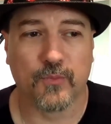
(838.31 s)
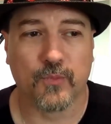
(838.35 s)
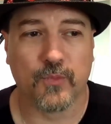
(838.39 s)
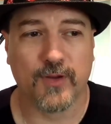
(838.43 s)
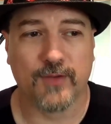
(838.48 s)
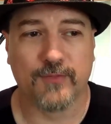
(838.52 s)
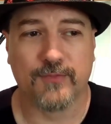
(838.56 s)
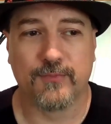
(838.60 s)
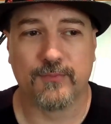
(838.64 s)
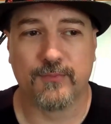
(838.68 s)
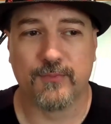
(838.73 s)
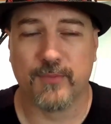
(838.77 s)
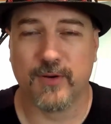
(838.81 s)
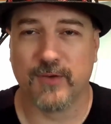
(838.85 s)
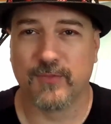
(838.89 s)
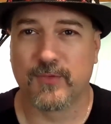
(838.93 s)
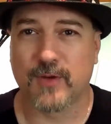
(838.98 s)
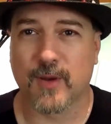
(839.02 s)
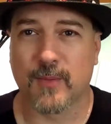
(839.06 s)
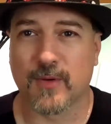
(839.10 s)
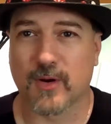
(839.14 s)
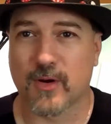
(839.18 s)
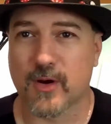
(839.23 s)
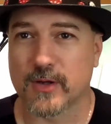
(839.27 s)
We've
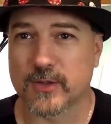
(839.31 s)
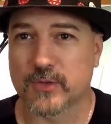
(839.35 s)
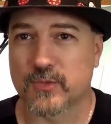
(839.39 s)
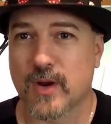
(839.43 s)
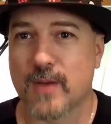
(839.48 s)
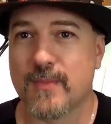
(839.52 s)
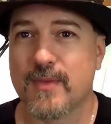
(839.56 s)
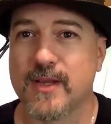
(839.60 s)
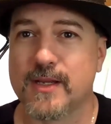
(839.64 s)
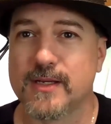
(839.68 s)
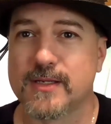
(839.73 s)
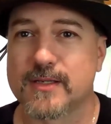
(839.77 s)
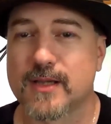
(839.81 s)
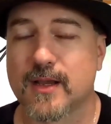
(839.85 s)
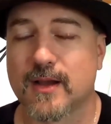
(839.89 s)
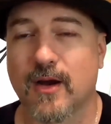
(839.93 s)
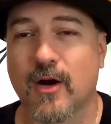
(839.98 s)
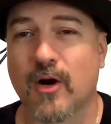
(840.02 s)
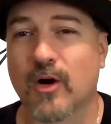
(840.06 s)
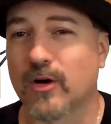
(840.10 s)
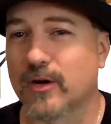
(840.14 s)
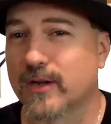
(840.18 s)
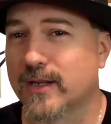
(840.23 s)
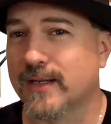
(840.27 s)
come across Remy's.
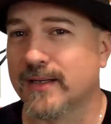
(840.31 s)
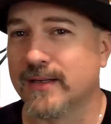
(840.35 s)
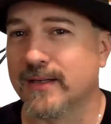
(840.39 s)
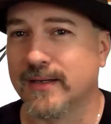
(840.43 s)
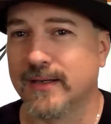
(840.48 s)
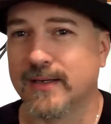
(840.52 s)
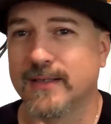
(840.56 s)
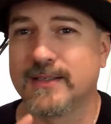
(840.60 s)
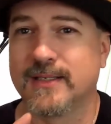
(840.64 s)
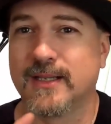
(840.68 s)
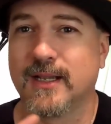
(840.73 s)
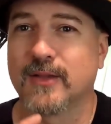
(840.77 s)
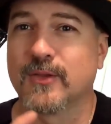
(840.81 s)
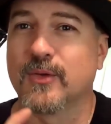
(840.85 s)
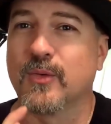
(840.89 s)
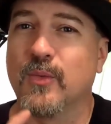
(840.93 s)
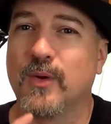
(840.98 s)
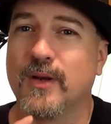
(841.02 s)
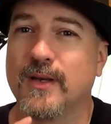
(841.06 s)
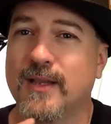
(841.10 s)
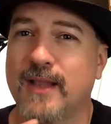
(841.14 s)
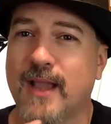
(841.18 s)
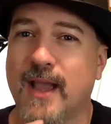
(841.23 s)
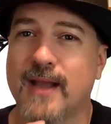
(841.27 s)
Arkin is the other
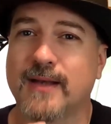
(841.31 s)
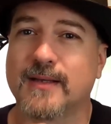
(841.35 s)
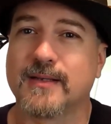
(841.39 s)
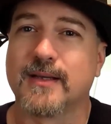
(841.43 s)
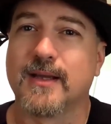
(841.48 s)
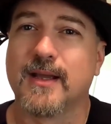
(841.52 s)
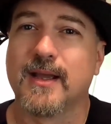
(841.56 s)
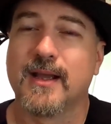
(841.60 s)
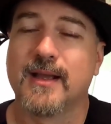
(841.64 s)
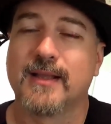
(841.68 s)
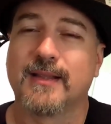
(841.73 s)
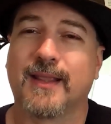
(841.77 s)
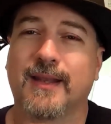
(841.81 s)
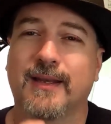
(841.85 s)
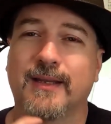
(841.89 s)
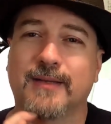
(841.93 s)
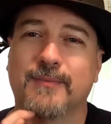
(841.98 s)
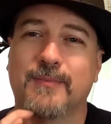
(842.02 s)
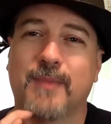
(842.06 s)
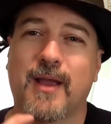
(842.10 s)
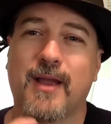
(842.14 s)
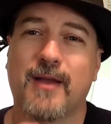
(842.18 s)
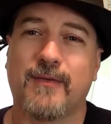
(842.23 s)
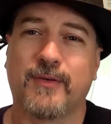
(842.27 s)
one yet that
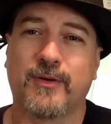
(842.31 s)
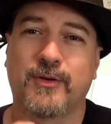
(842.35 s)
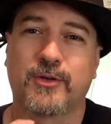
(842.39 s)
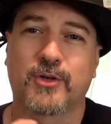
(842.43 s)
I'm having